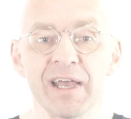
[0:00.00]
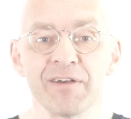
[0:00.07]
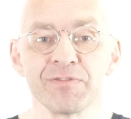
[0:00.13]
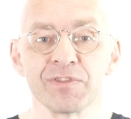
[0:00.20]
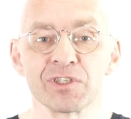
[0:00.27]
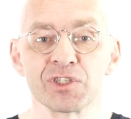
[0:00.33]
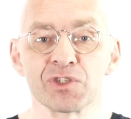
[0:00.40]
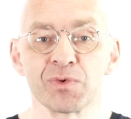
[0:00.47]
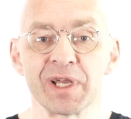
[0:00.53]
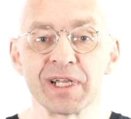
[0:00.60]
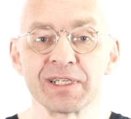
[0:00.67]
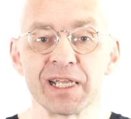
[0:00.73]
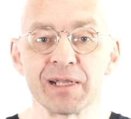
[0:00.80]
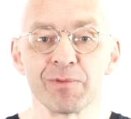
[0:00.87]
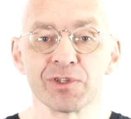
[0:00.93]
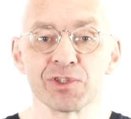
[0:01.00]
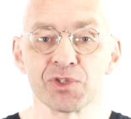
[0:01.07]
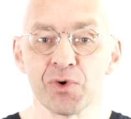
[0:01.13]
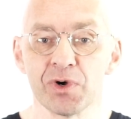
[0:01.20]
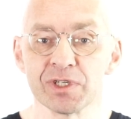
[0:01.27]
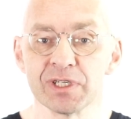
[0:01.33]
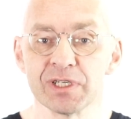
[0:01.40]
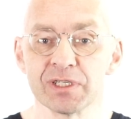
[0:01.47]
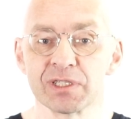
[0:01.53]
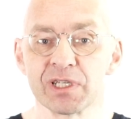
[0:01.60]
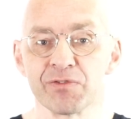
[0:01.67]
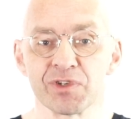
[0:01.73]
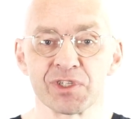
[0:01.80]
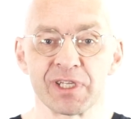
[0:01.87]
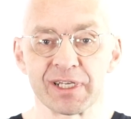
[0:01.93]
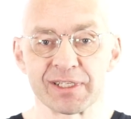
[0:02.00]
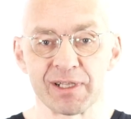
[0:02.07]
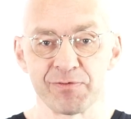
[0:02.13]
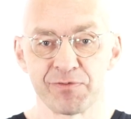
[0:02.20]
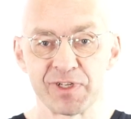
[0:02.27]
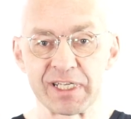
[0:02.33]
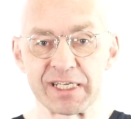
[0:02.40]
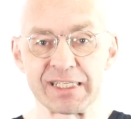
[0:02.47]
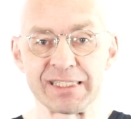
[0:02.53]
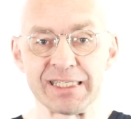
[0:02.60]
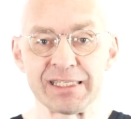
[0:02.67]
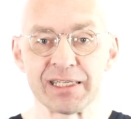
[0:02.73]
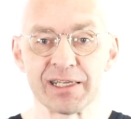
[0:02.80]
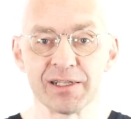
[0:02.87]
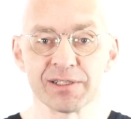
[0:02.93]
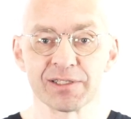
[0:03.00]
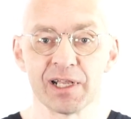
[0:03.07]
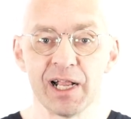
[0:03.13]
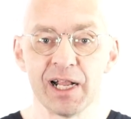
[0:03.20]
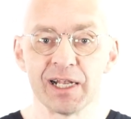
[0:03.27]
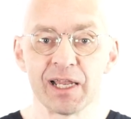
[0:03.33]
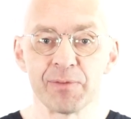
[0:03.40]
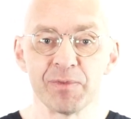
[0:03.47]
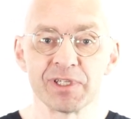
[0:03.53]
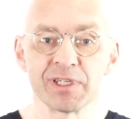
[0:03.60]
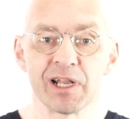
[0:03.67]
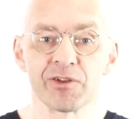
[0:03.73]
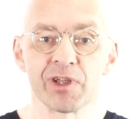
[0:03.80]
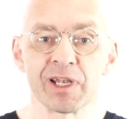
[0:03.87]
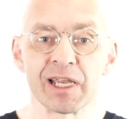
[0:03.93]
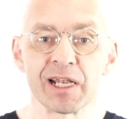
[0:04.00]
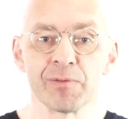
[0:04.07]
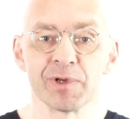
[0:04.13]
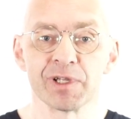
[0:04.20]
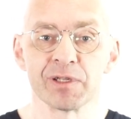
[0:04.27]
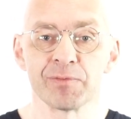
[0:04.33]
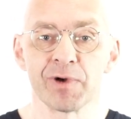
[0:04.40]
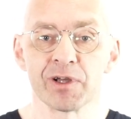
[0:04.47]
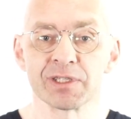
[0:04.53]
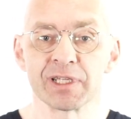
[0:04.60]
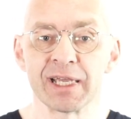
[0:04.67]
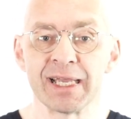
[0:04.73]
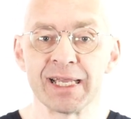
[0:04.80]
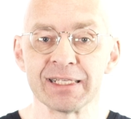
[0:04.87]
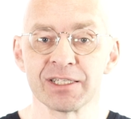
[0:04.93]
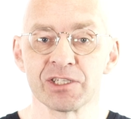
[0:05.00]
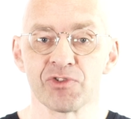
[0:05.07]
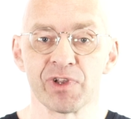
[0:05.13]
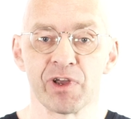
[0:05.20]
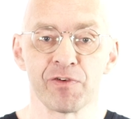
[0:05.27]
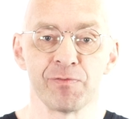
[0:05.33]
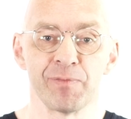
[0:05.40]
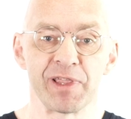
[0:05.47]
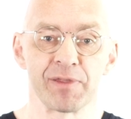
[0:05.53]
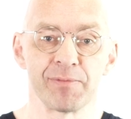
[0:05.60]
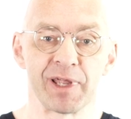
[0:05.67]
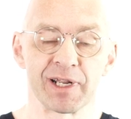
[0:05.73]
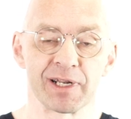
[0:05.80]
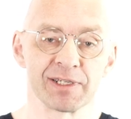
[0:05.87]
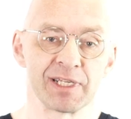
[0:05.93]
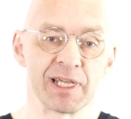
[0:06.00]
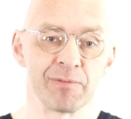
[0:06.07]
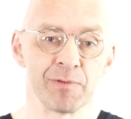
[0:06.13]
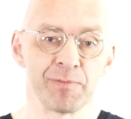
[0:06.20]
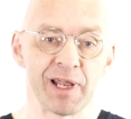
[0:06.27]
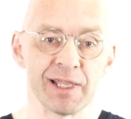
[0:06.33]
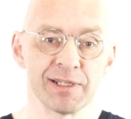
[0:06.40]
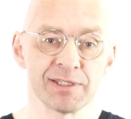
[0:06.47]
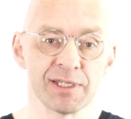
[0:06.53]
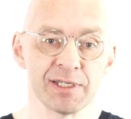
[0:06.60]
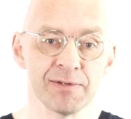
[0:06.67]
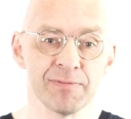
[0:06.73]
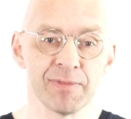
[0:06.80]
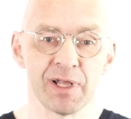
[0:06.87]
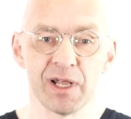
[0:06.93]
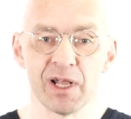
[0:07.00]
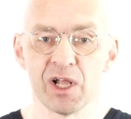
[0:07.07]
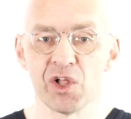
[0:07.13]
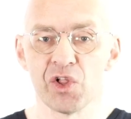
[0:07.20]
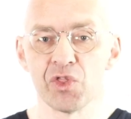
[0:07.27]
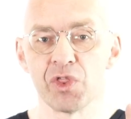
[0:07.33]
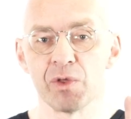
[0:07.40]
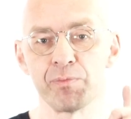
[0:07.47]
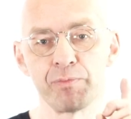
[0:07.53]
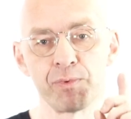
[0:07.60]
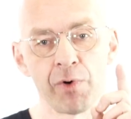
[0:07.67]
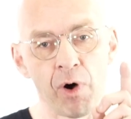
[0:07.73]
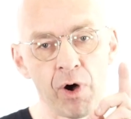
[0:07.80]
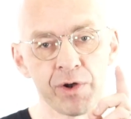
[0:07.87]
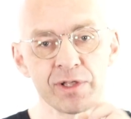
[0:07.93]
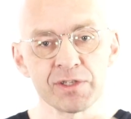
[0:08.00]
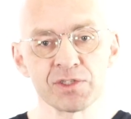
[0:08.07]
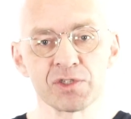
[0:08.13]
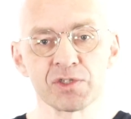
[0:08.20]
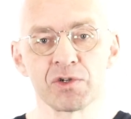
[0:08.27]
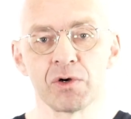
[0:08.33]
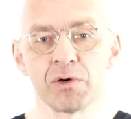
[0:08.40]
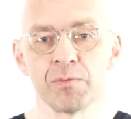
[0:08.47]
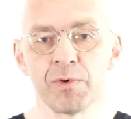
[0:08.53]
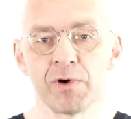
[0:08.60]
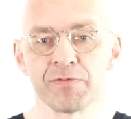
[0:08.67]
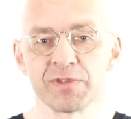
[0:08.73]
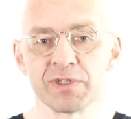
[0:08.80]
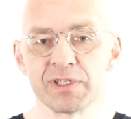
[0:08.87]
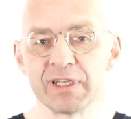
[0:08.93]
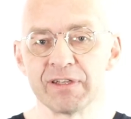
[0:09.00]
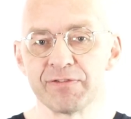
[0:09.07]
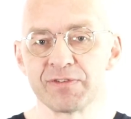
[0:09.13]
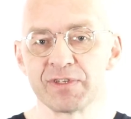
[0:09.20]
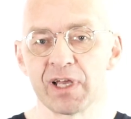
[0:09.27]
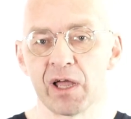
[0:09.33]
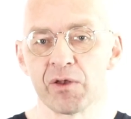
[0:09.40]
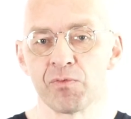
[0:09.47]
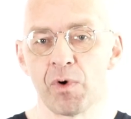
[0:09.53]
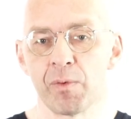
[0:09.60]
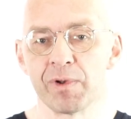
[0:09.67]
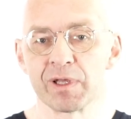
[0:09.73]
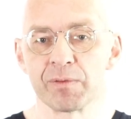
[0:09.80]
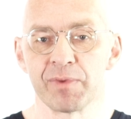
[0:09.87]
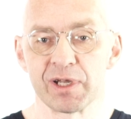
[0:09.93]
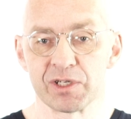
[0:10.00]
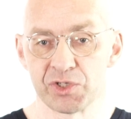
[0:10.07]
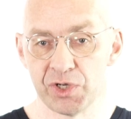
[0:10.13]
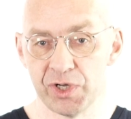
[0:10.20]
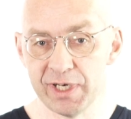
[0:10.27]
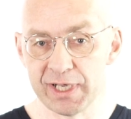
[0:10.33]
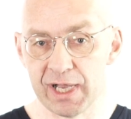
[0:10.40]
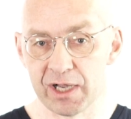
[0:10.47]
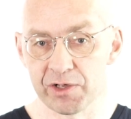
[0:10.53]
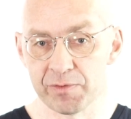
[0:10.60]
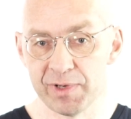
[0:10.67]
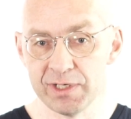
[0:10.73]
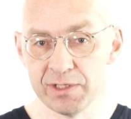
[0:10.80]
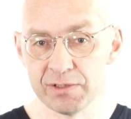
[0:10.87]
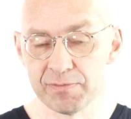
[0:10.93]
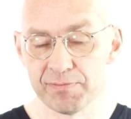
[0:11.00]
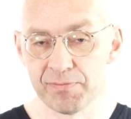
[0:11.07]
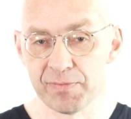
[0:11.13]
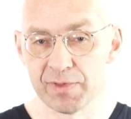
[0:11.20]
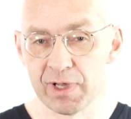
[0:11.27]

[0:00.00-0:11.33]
have the square table sorted, give or take some finicky details, let me tell you a little bit about the history of mathematical table balancing, the broader scope of the nifty unwobbling by turning argument,